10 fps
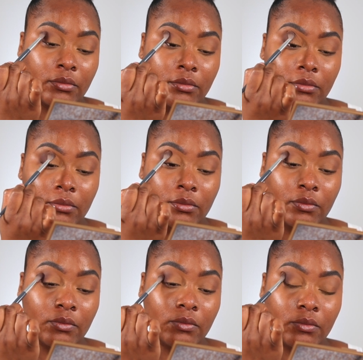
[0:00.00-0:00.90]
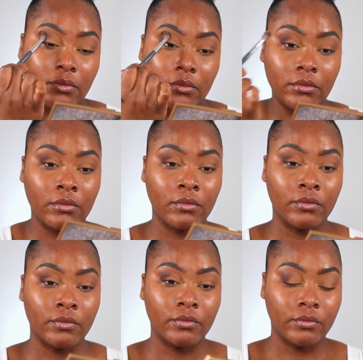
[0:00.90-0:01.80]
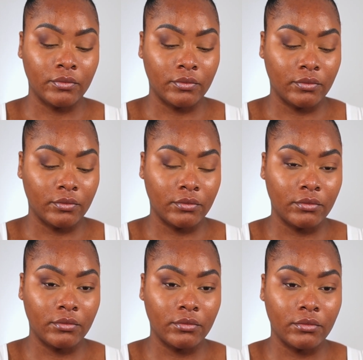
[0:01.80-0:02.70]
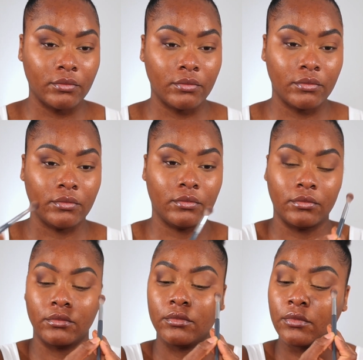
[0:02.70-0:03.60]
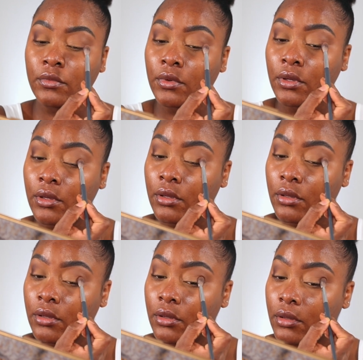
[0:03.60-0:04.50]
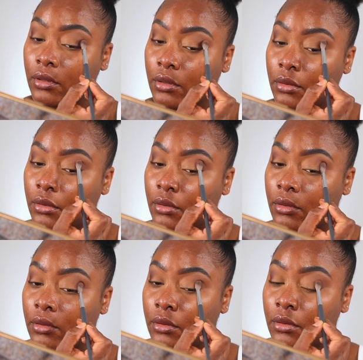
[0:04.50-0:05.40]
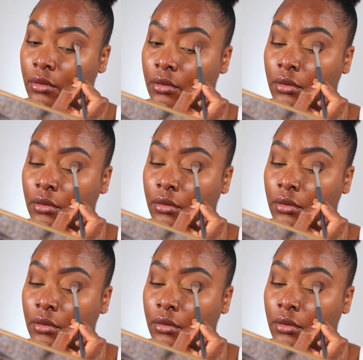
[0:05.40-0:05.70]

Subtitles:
Nobody speaks.